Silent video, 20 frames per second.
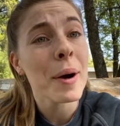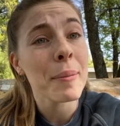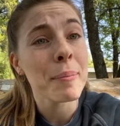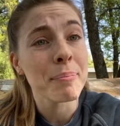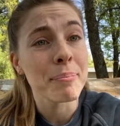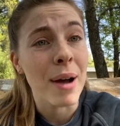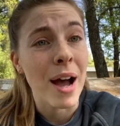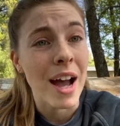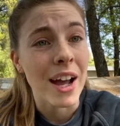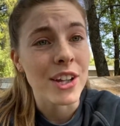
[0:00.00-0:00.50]

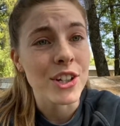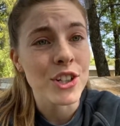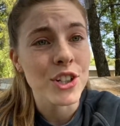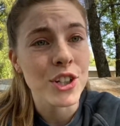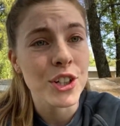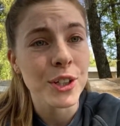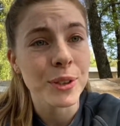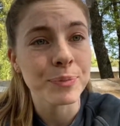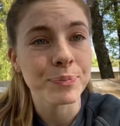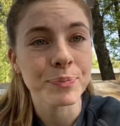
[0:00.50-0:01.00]

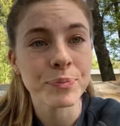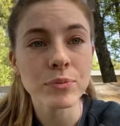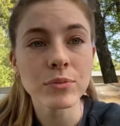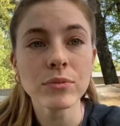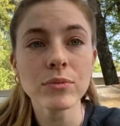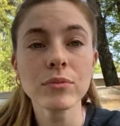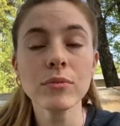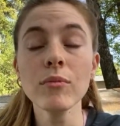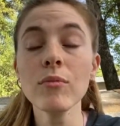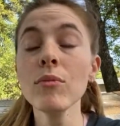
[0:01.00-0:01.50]
much.
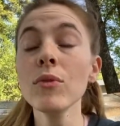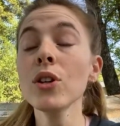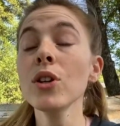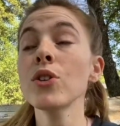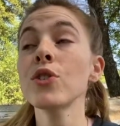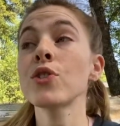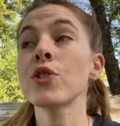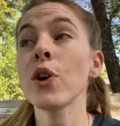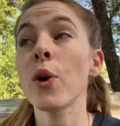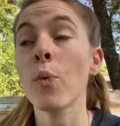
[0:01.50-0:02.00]

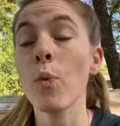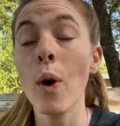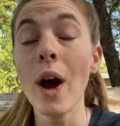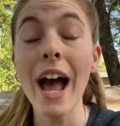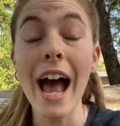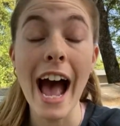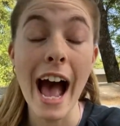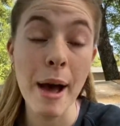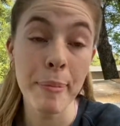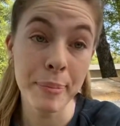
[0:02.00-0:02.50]
So what
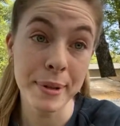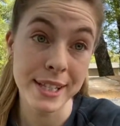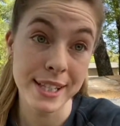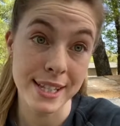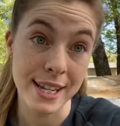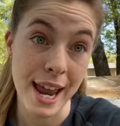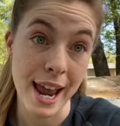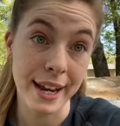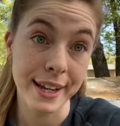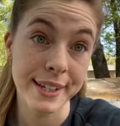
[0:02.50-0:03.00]
happens
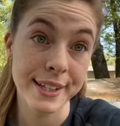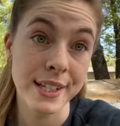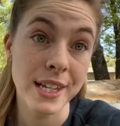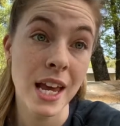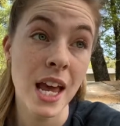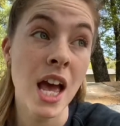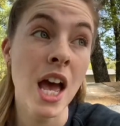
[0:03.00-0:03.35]
next?